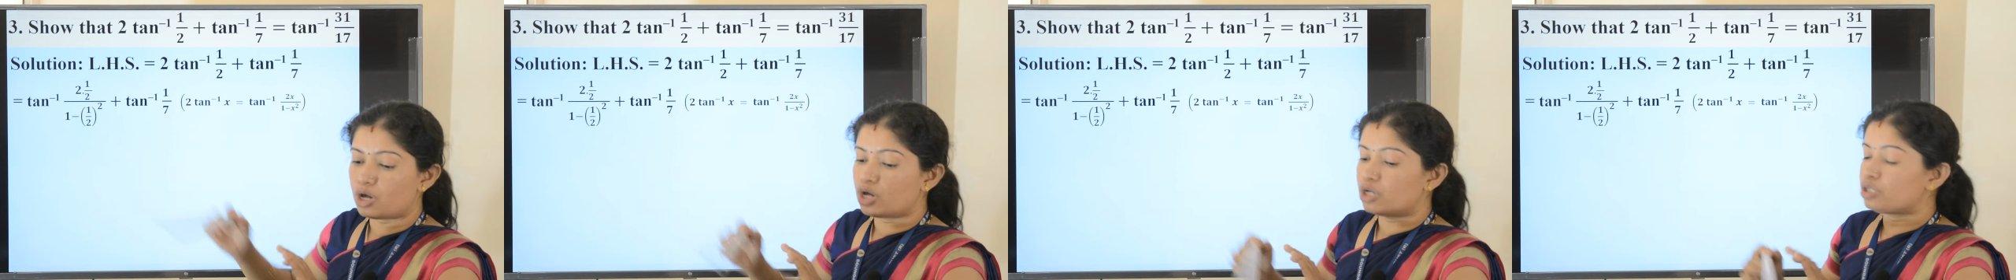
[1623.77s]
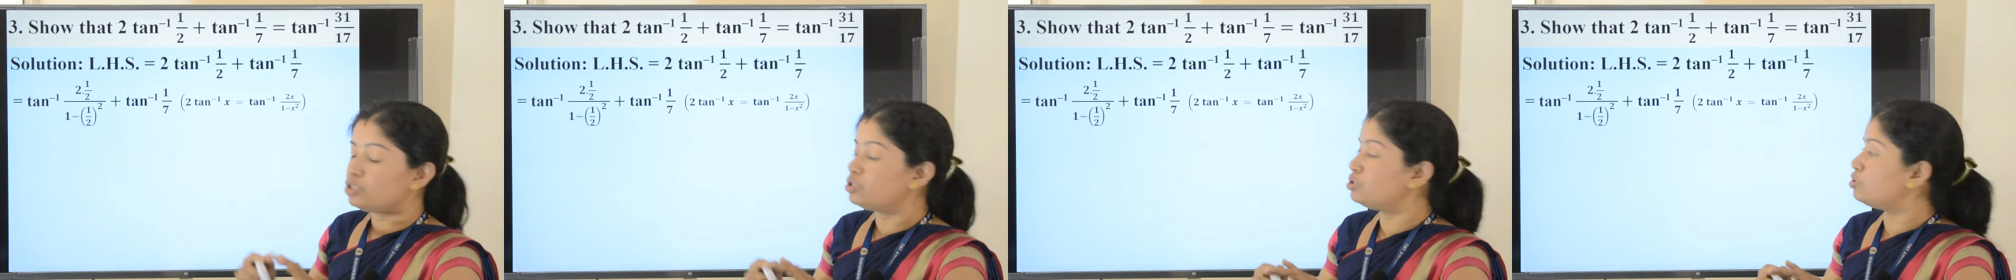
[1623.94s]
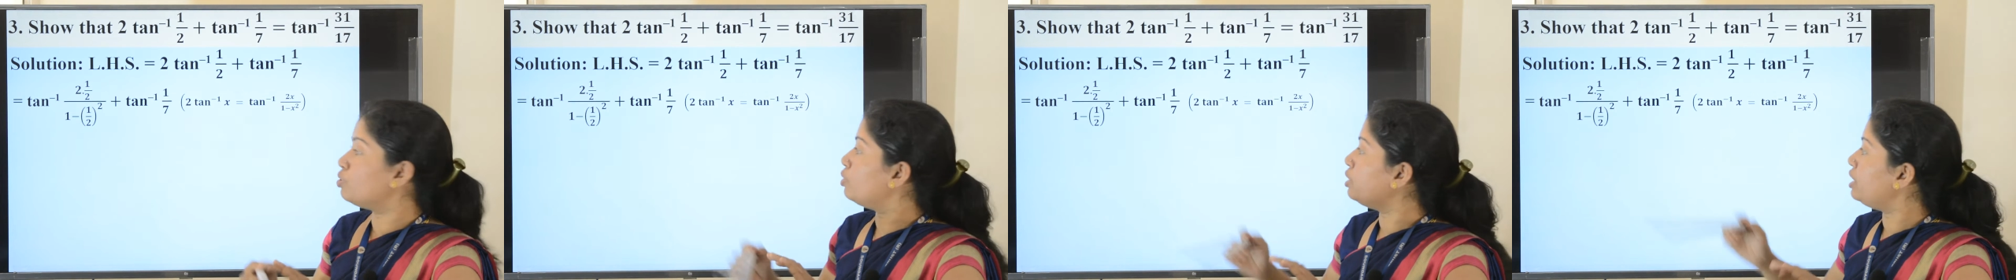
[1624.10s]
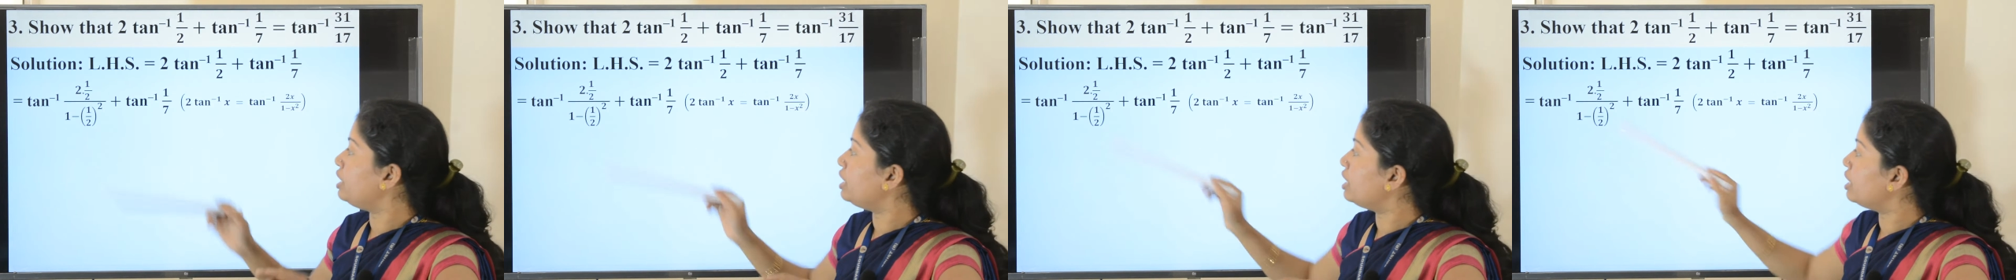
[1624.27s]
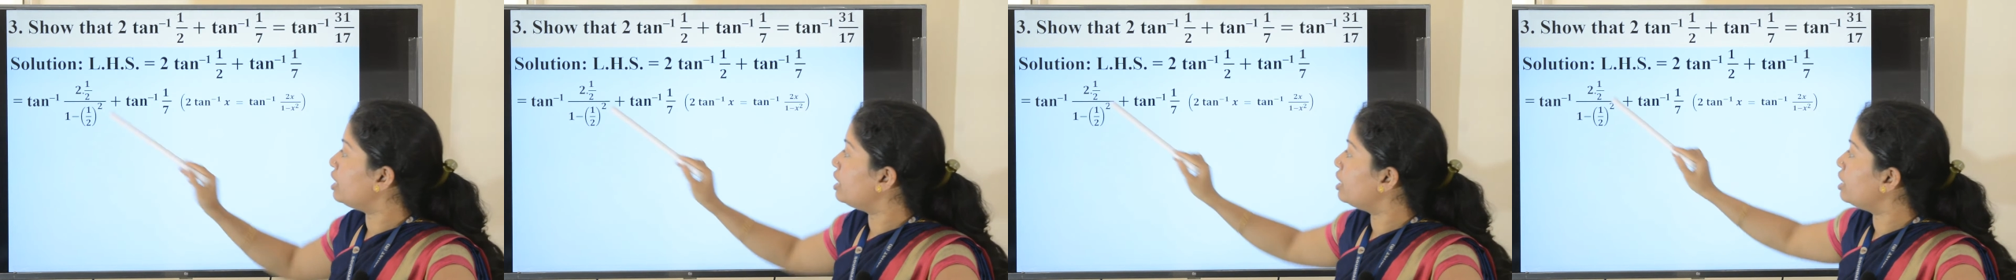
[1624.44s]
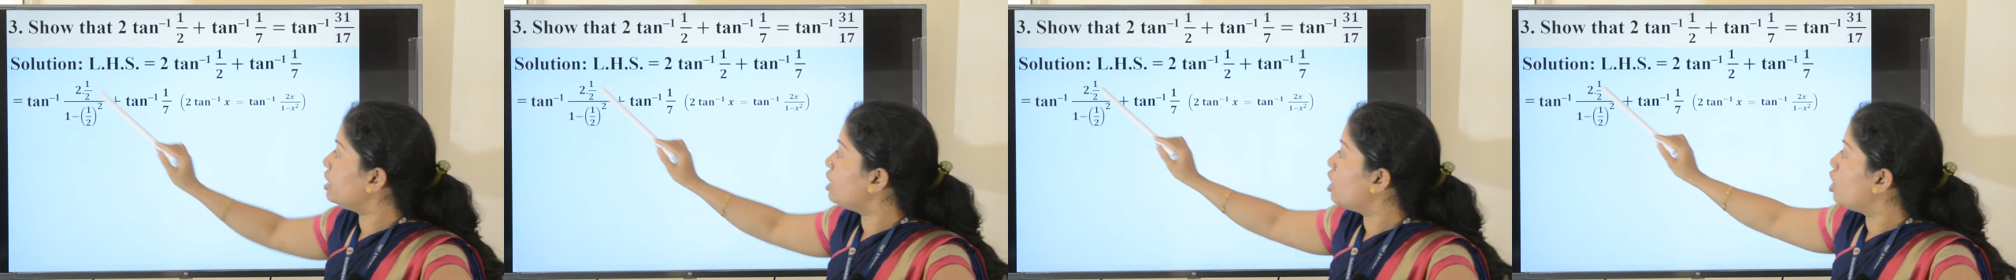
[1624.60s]
So
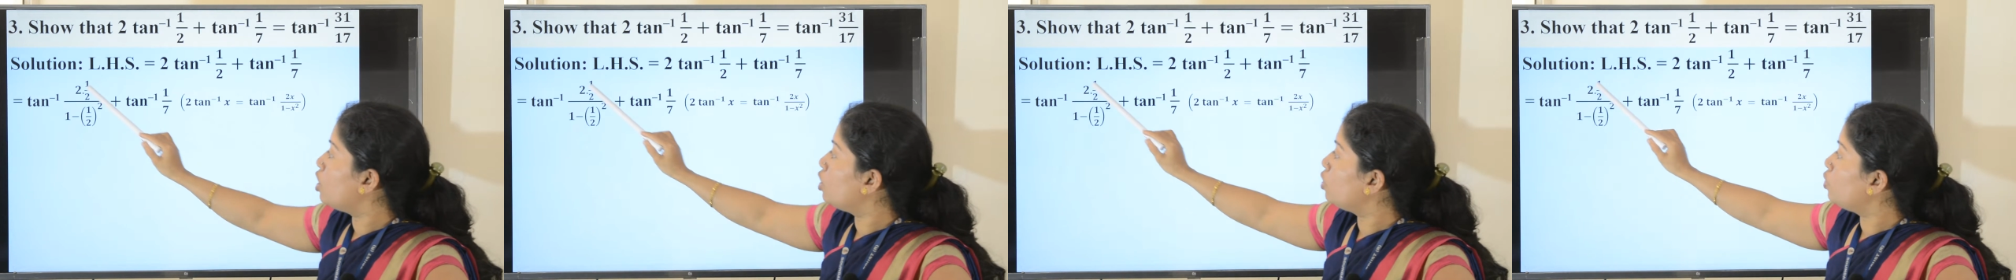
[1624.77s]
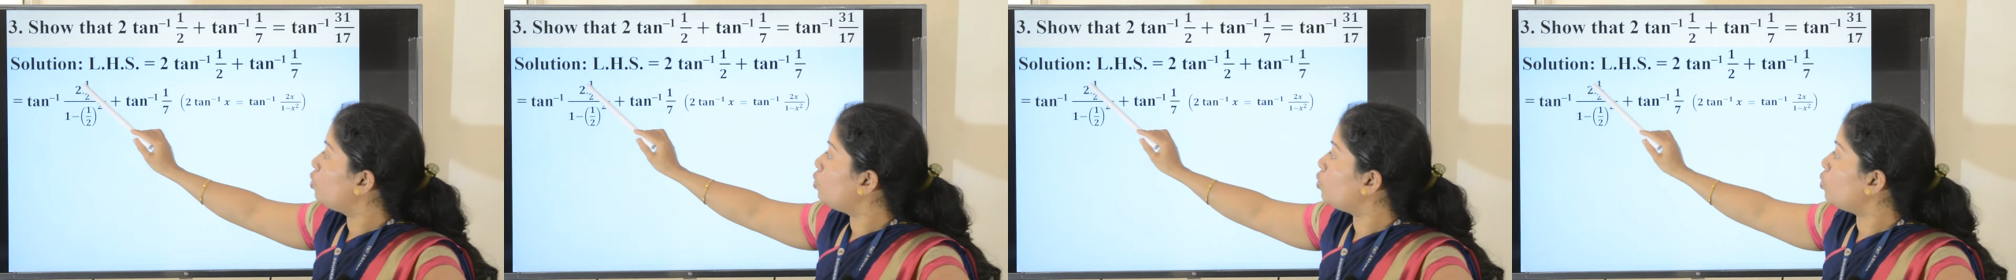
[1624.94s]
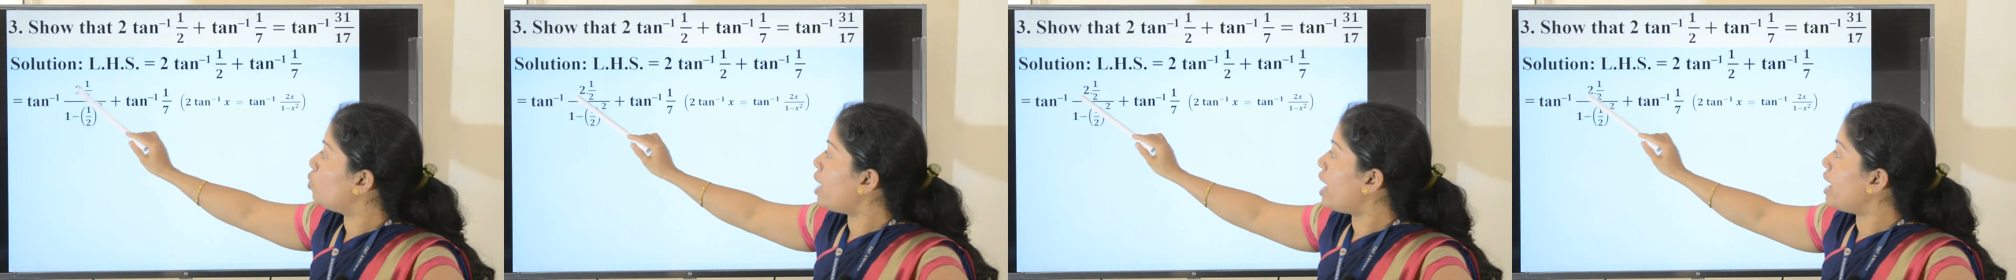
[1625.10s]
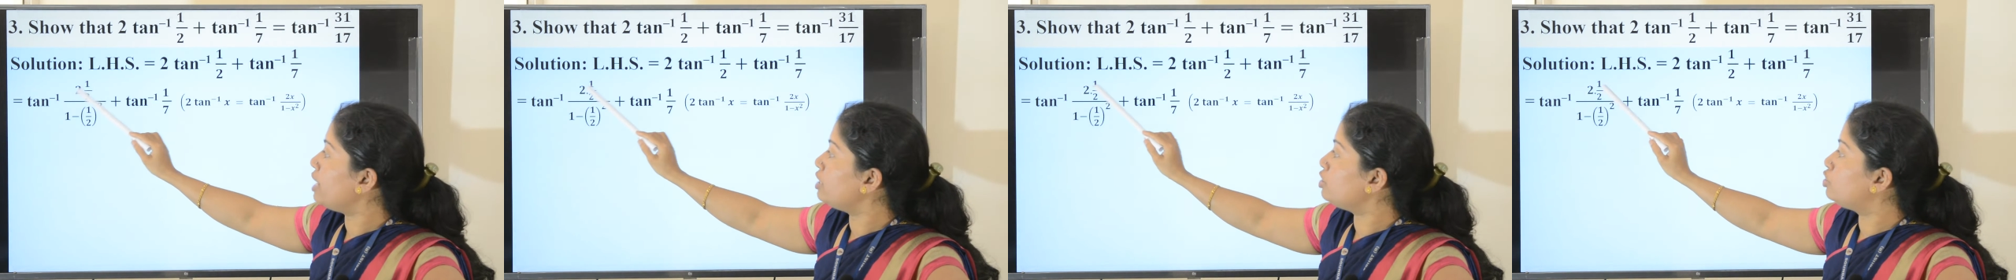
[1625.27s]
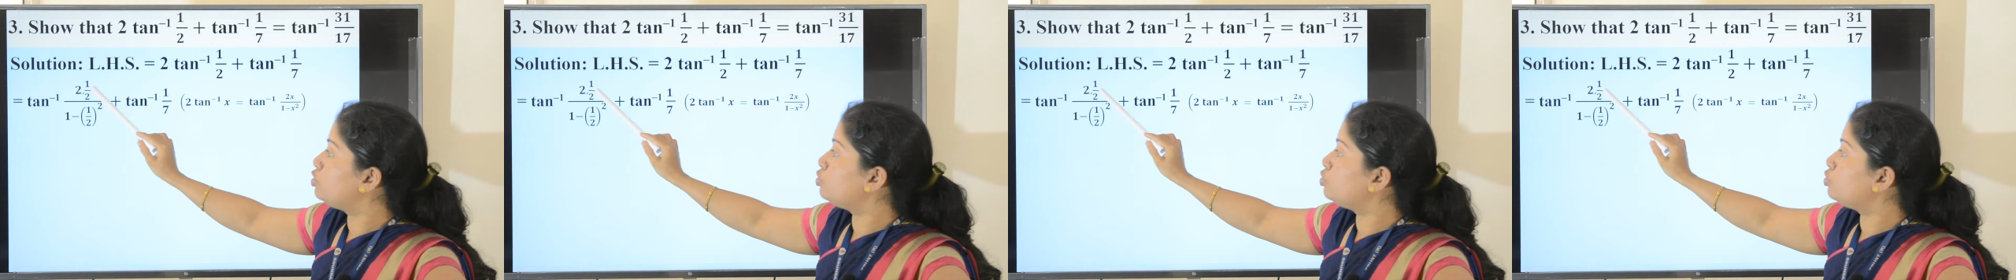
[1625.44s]
here 2 and